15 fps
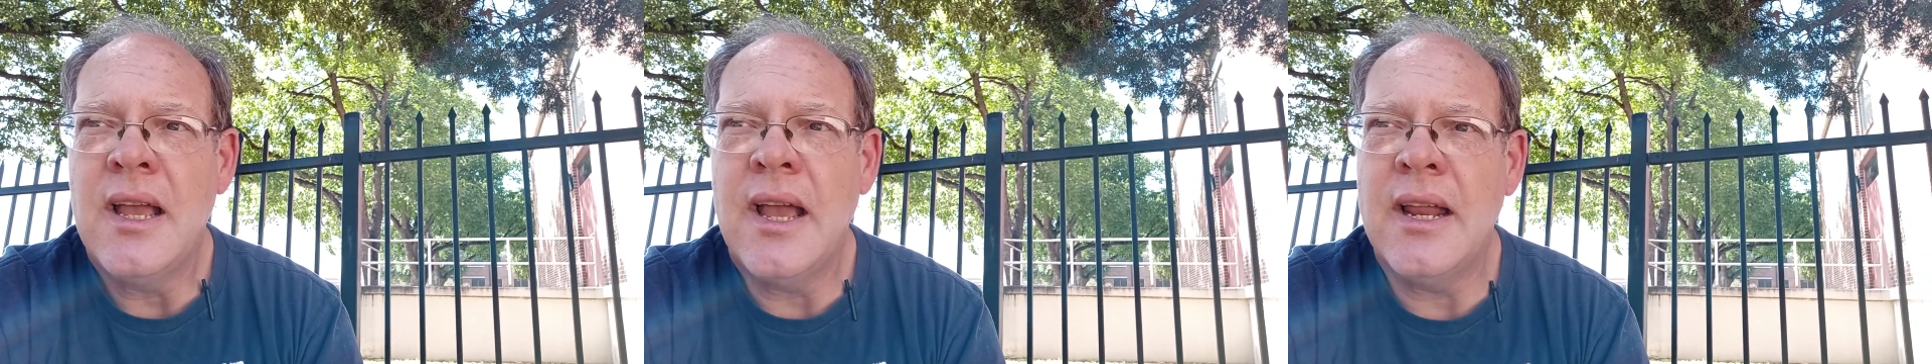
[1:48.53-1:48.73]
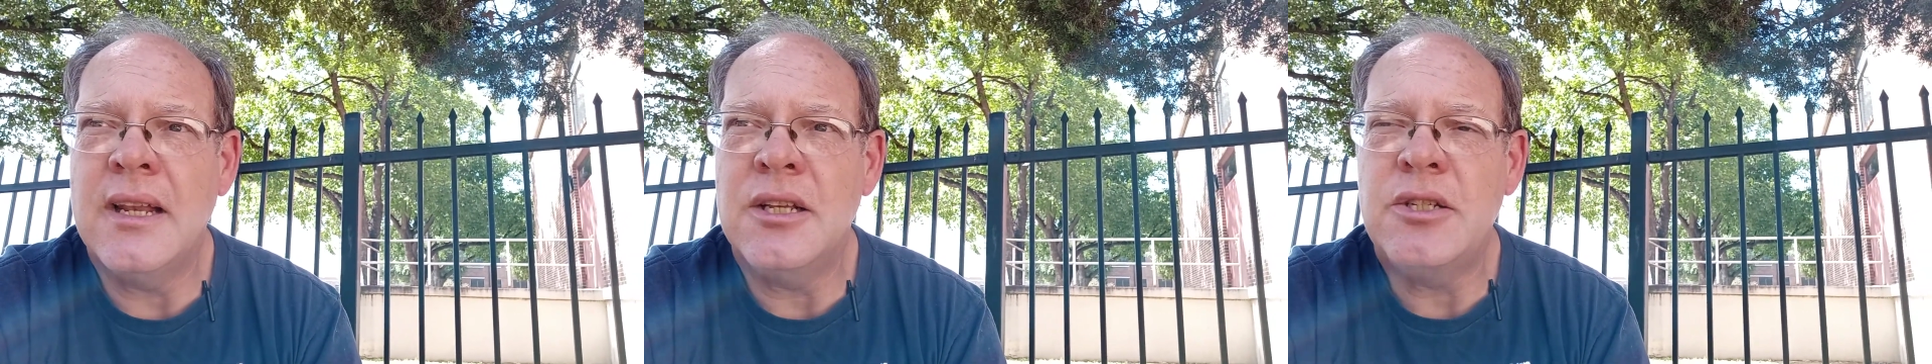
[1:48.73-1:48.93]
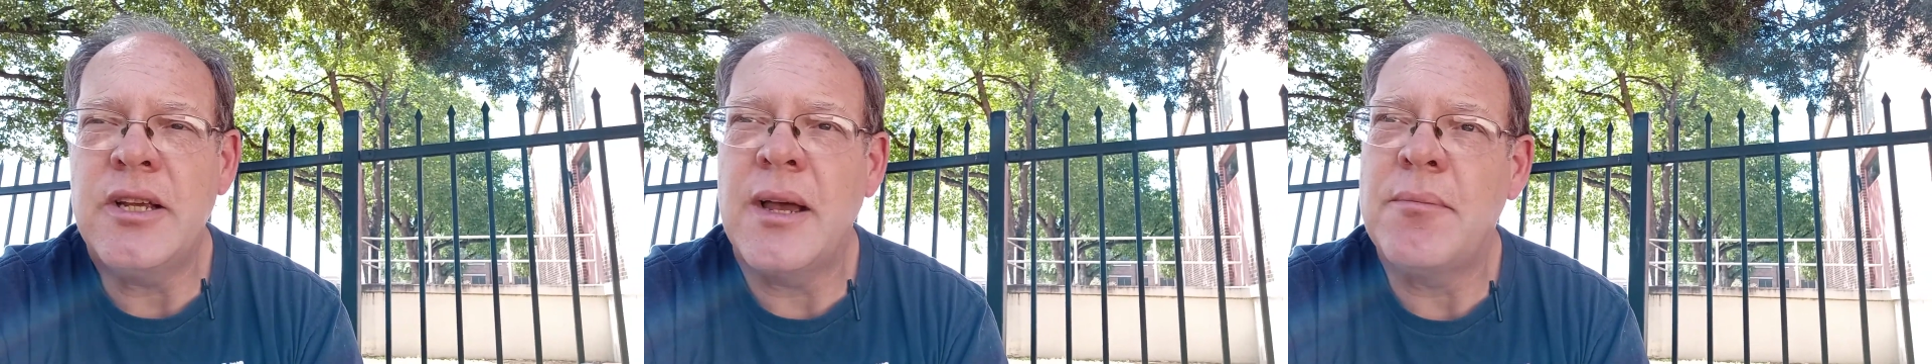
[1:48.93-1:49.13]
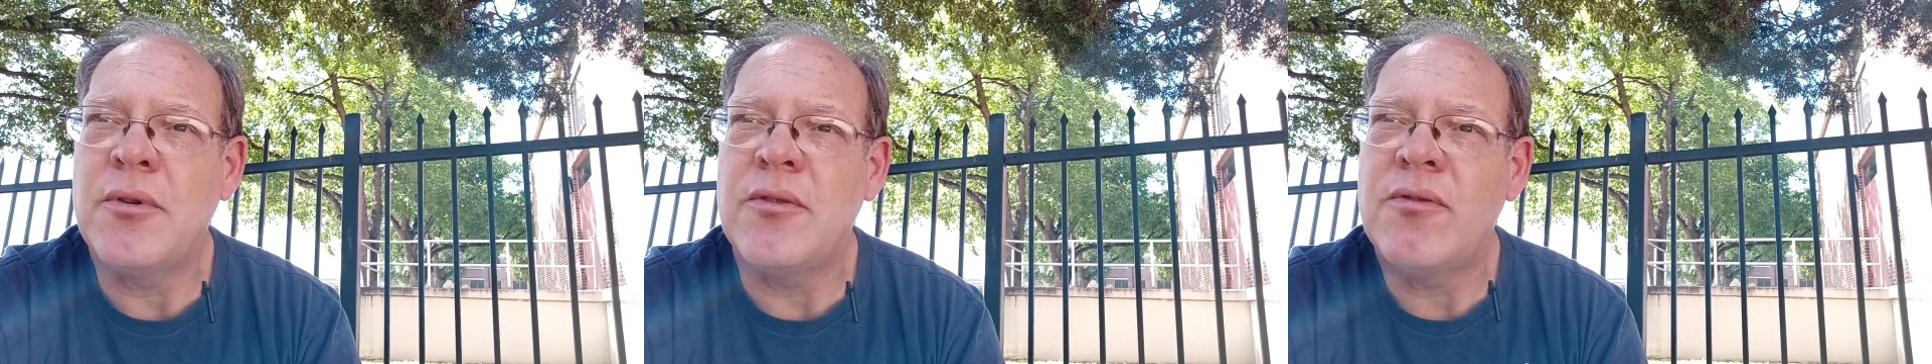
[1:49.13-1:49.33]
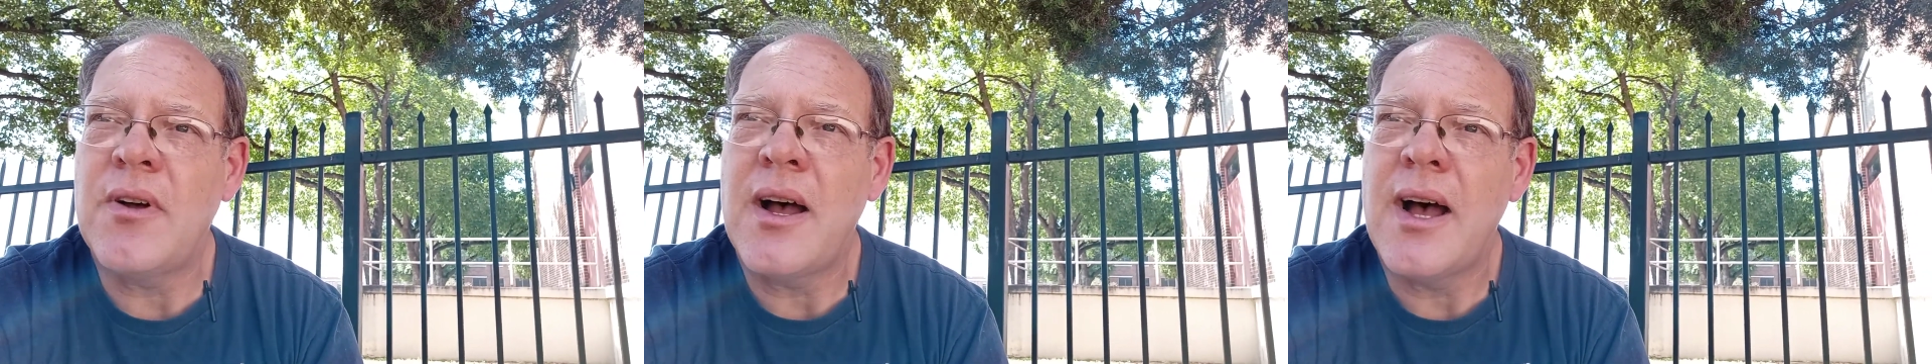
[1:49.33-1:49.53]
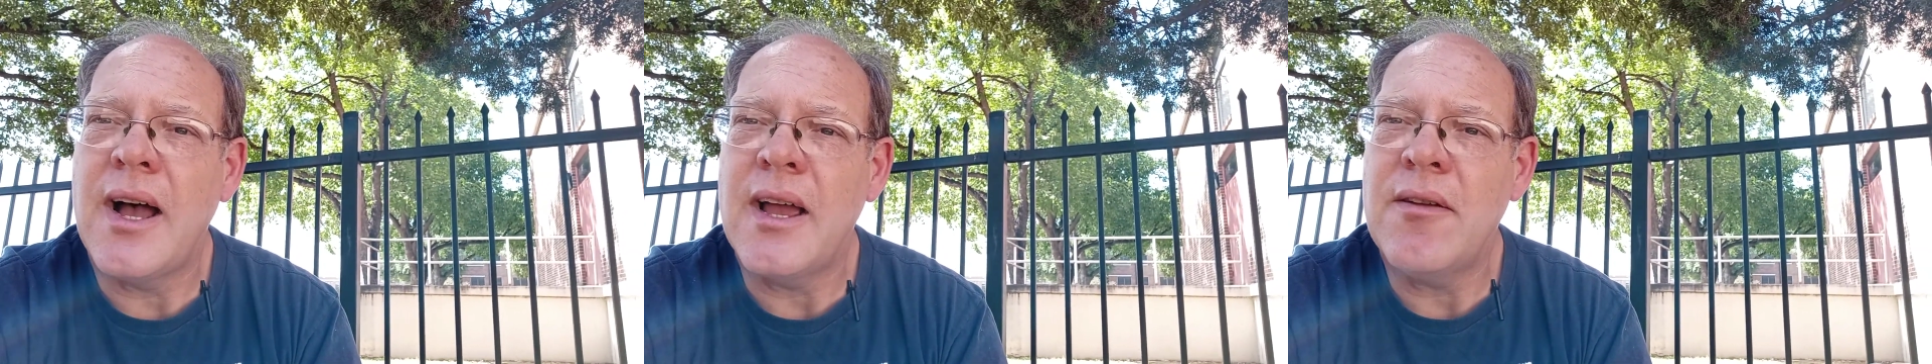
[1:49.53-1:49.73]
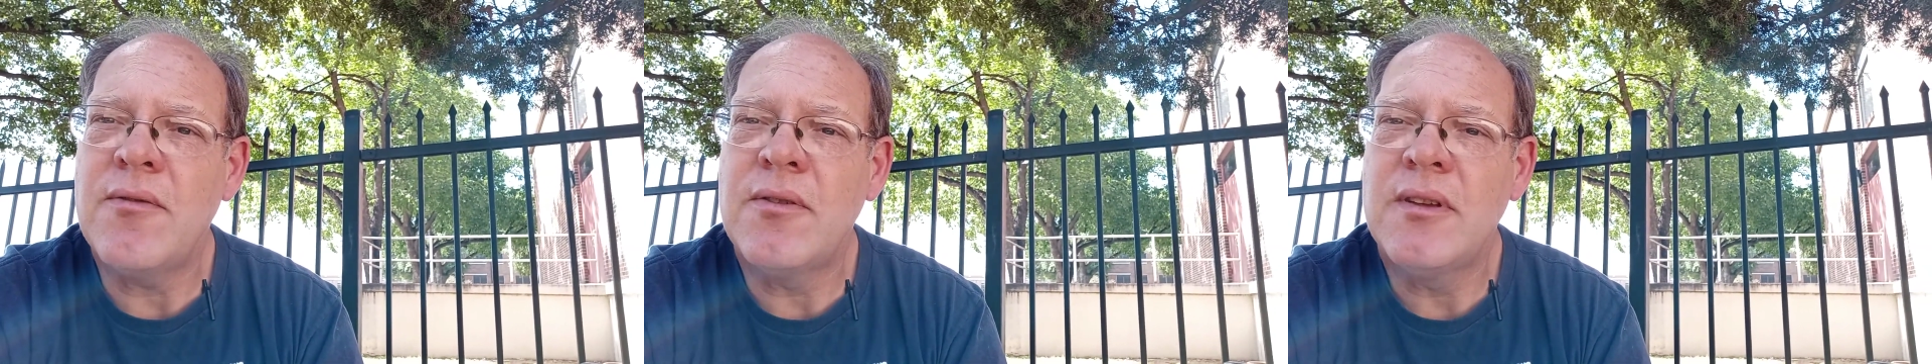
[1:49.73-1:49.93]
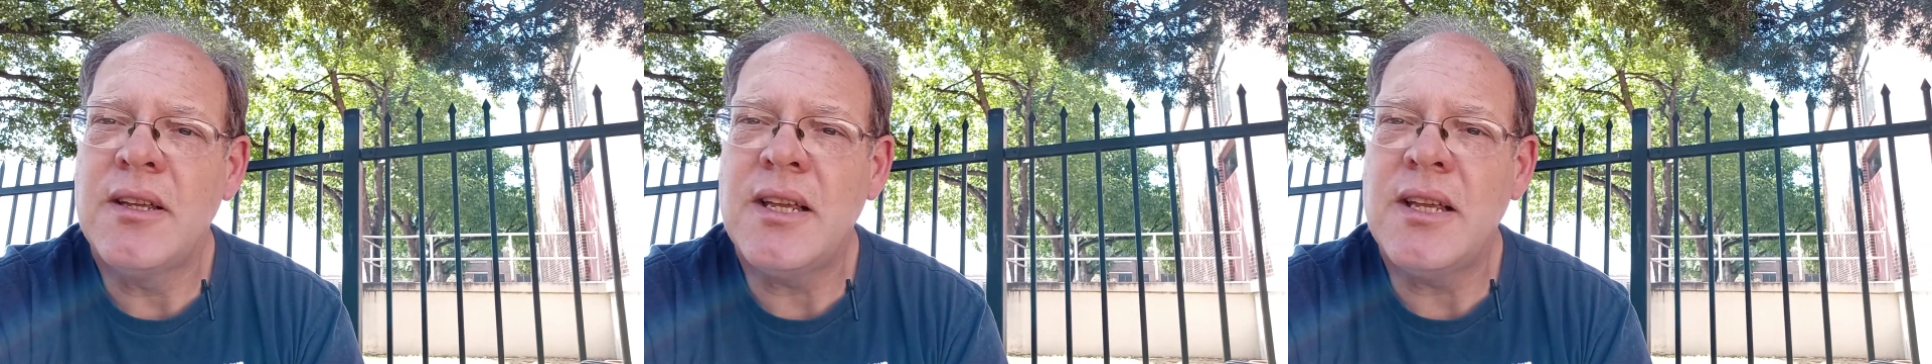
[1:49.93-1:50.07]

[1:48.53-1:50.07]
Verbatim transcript: And in chapter 5,